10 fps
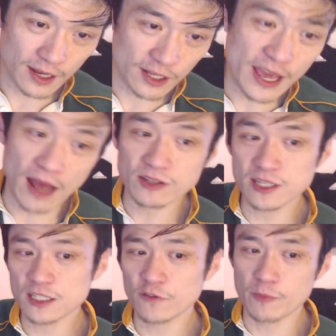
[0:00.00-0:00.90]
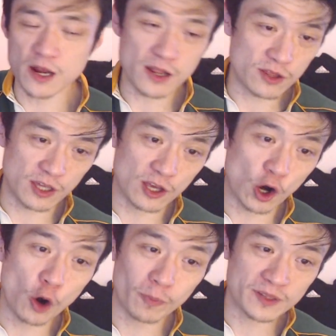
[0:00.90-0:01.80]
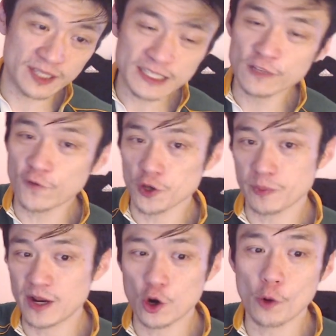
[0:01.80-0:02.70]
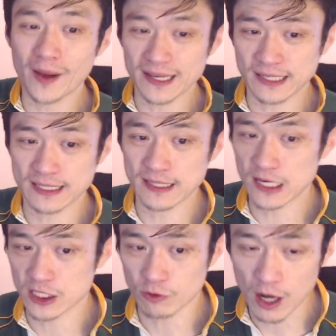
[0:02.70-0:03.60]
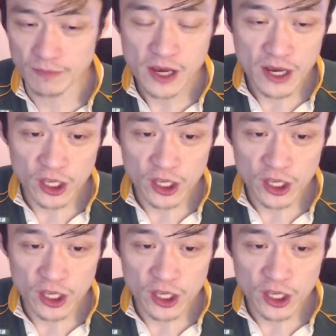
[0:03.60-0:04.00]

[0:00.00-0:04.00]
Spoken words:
Yeah, 64th minute. 64th minute, All Black gets another scrum.